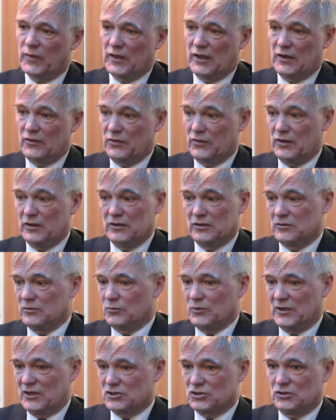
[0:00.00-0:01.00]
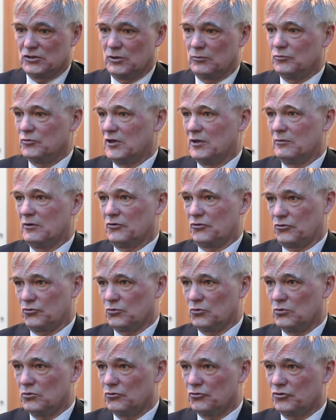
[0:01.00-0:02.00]
And there, we actually opened up our
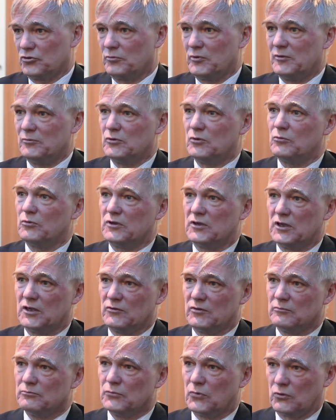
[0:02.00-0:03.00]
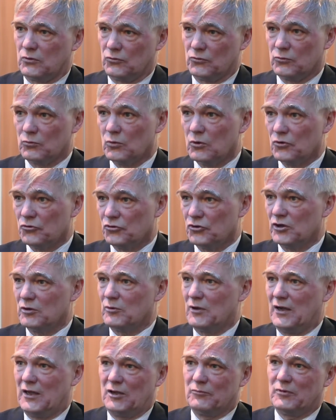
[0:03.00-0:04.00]
stores to people, we gave them bottled water,
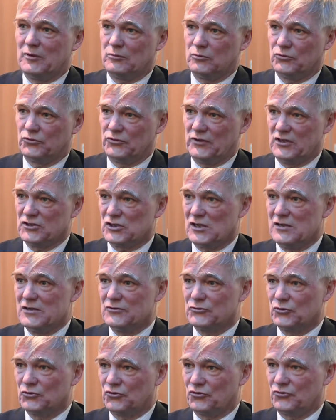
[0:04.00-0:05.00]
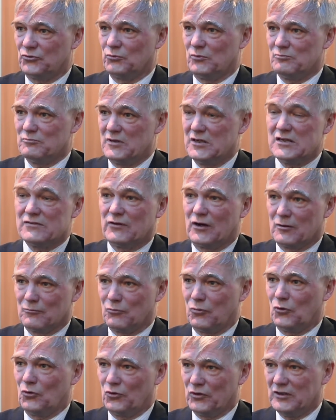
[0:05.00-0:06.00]
we allowed people to actually, many of our
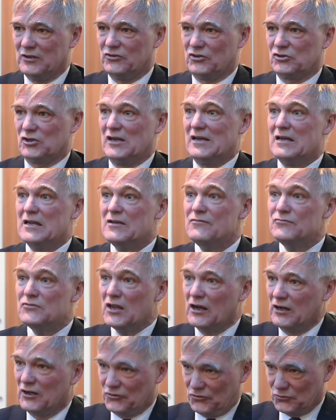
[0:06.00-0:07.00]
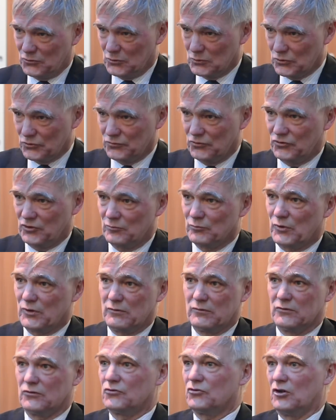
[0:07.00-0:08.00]
employees actually lived in our stores for some
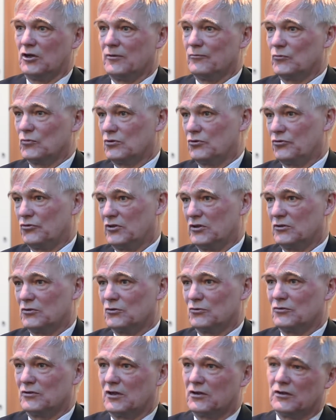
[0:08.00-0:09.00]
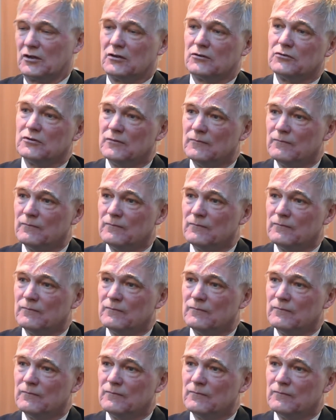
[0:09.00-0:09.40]
period of time because they couldn't get out.